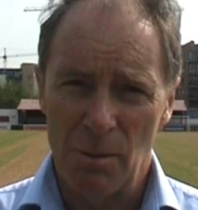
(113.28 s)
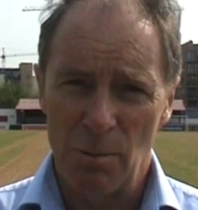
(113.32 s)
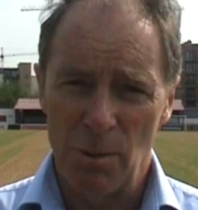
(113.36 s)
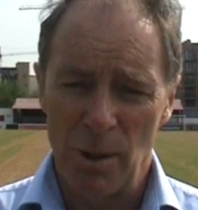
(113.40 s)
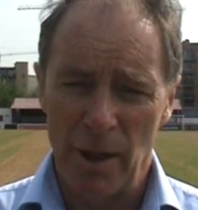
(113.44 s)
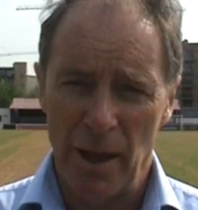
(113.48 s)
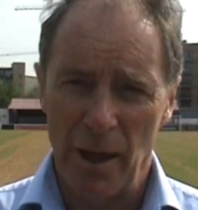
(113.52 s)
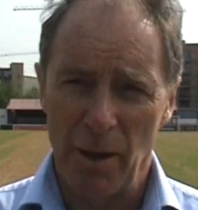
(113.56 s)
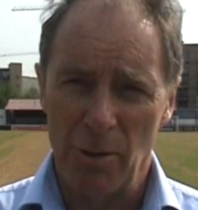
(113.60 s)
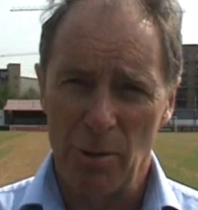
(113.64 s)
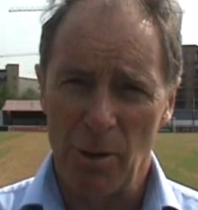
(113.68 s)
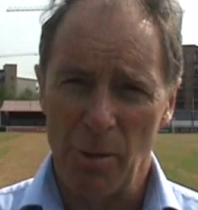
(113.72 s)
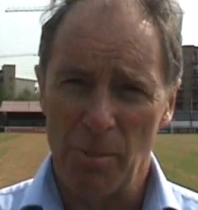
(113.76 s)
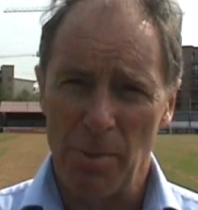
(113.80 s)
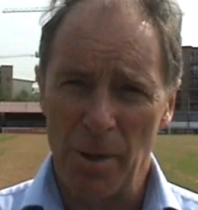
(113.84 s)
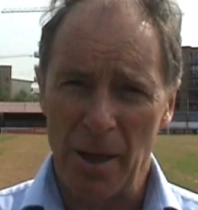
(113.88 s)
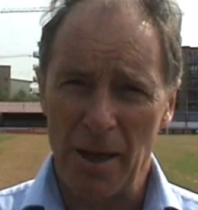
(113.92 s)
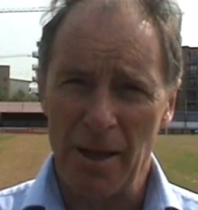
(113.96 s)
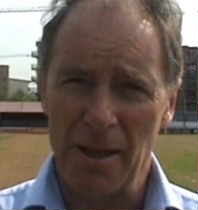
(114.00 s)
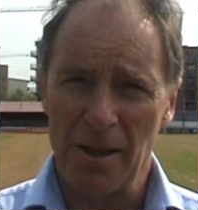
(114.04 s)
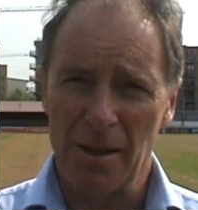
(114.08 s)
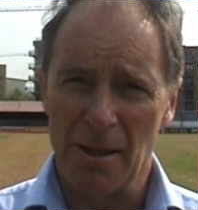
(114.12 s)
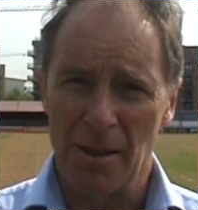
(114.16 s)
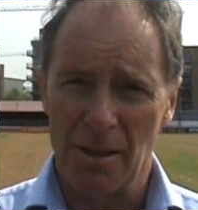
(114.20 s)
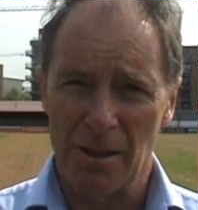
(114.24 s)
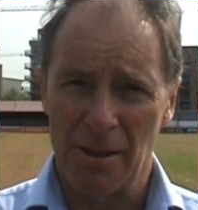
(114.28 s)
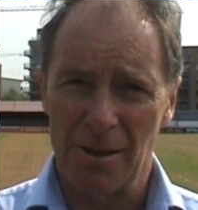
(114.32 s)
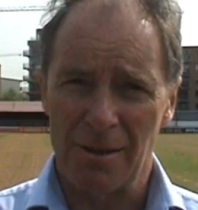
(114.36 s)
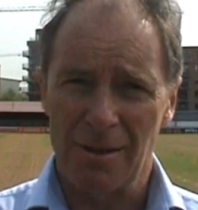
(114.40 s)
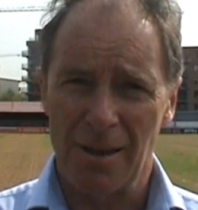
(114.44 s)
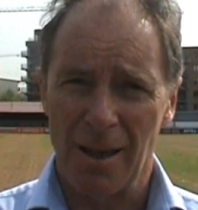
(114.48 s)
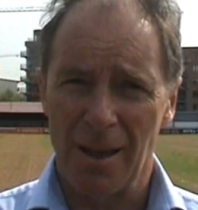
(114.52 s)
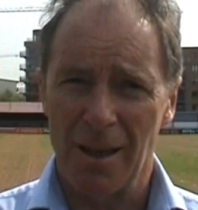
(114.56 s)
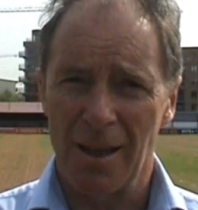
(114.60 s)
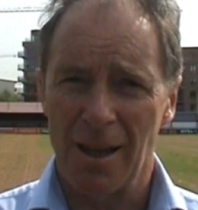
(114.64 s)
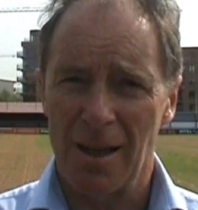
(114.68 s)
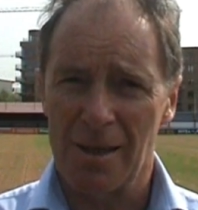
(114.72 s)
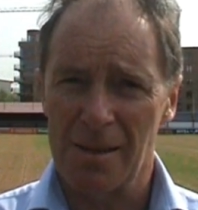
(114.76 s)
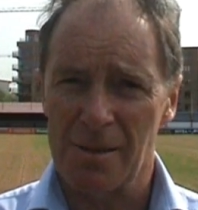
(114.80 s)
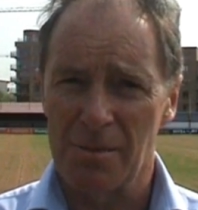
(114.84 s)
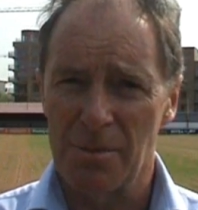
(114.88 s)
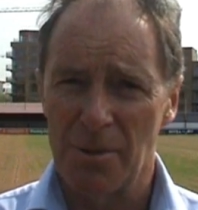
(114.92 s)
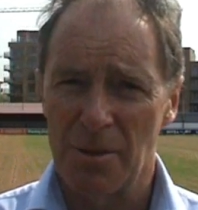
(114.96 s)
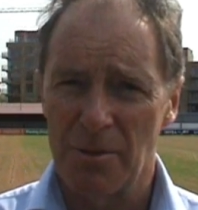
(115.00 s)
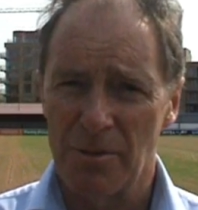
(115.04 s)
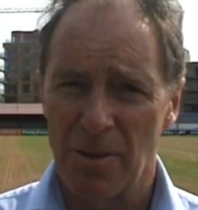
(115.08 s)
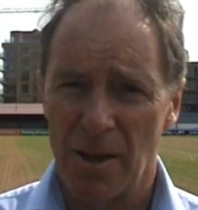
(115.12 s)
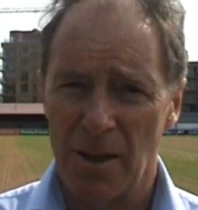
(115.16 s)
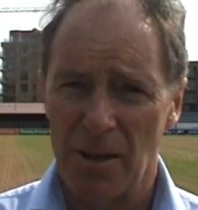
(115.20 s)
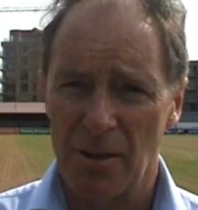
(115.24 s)
without a break on it, that hasn't
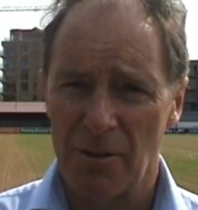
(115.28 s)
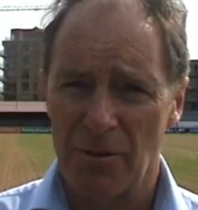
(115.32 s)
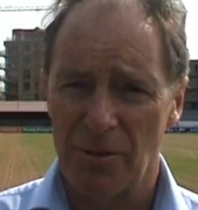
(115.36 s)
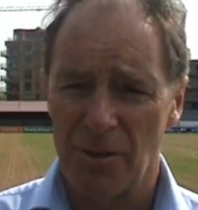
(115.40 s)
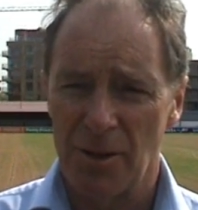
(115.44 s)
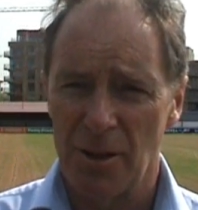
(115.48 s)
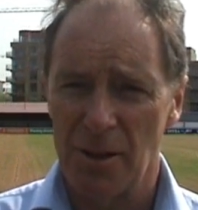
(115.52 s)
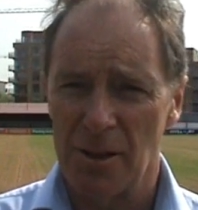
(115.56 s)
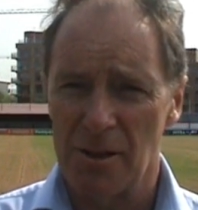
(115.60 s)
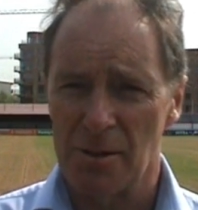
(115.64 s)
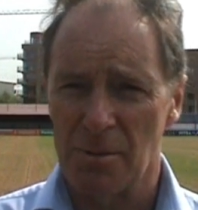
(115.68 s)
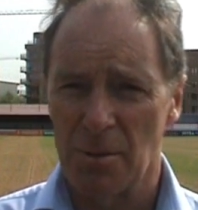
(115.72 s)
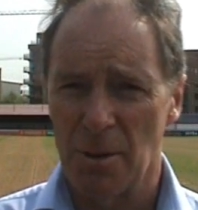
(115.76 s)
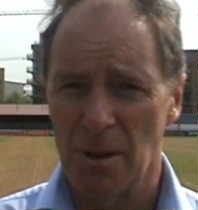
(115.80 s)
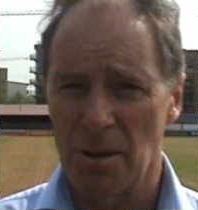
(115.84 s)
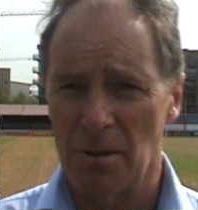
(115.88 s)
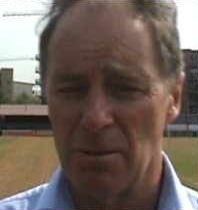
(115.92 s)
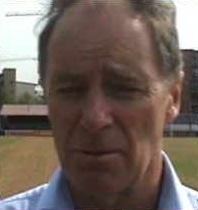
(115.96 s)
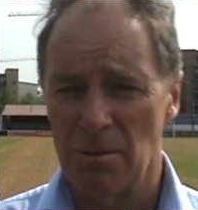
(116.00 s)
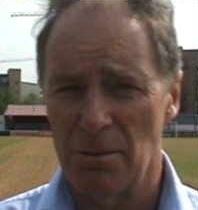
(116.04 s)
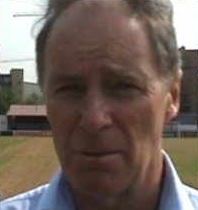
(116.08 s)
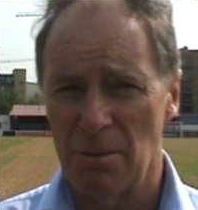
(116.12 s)
been very feasible.